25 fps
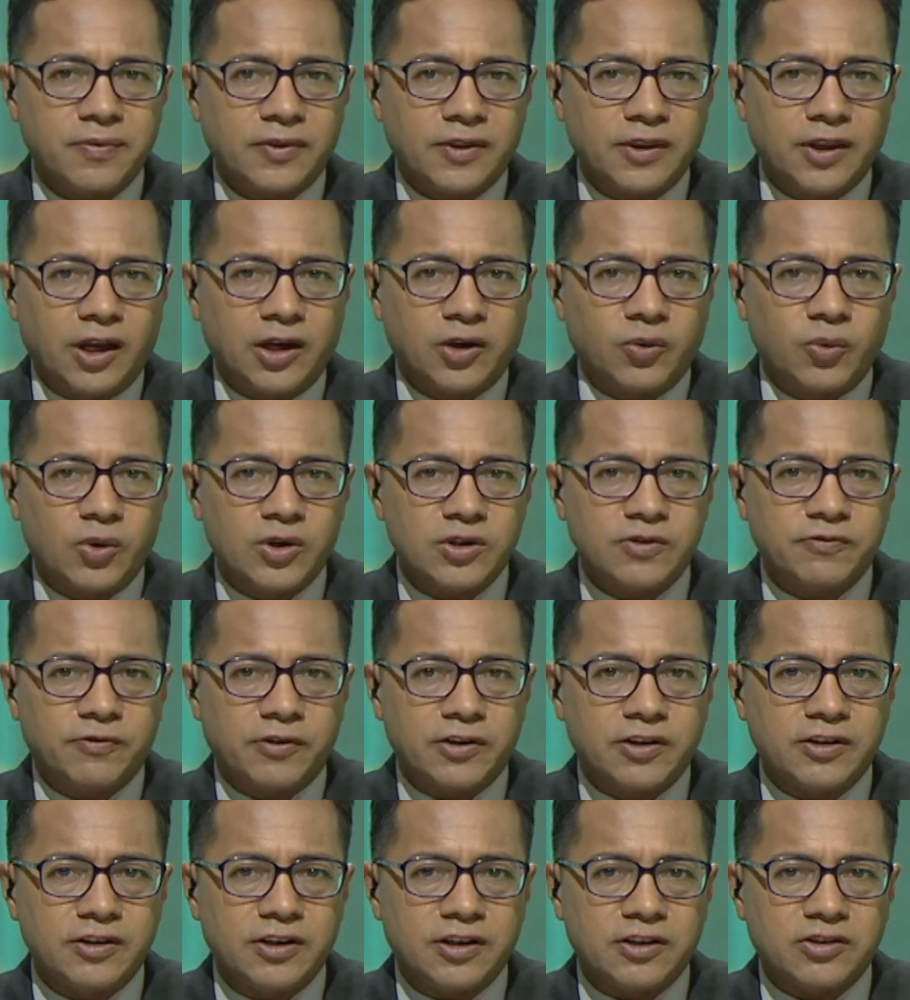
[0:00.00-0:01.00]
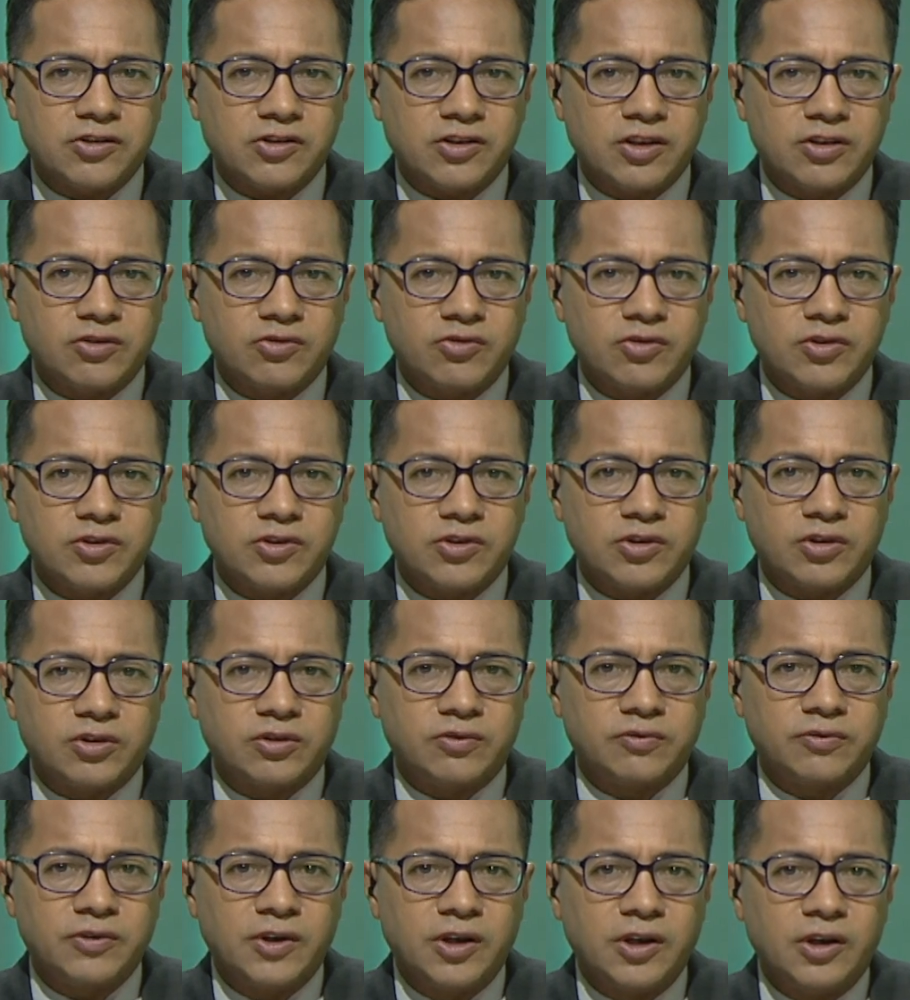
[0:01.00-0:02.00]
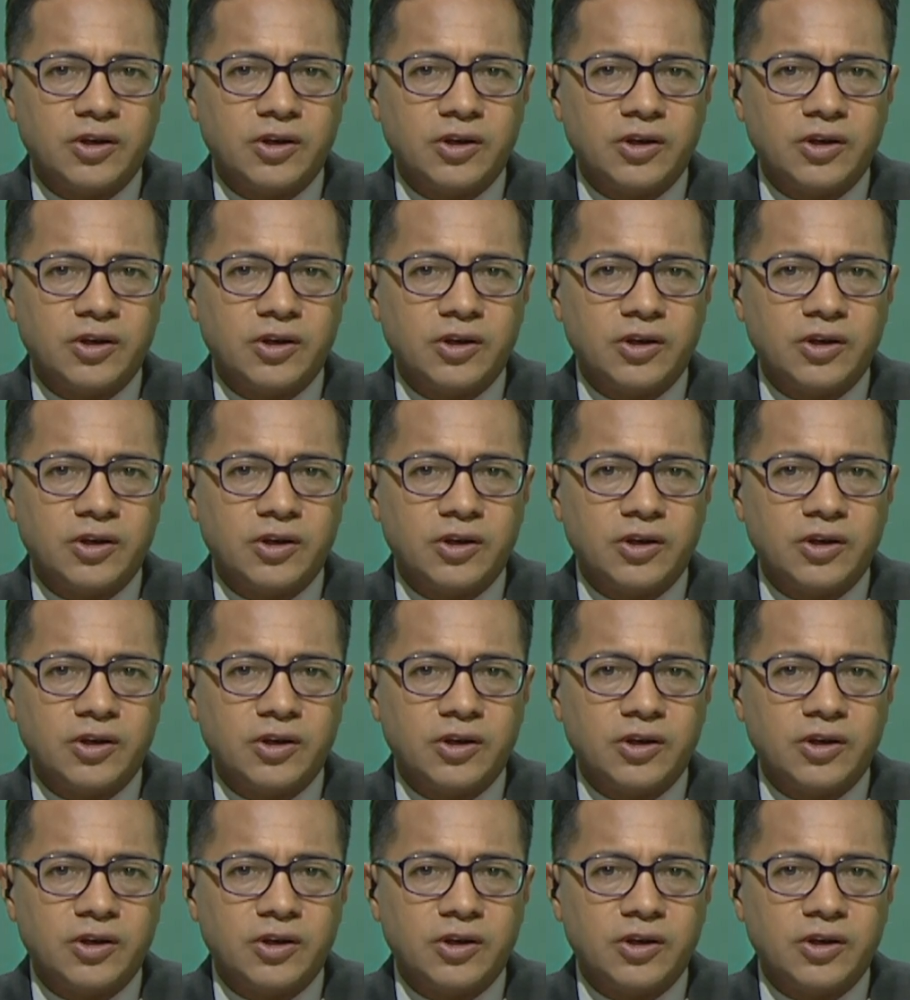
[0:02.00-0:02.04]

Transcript: Likewise, foreign exchange reserve,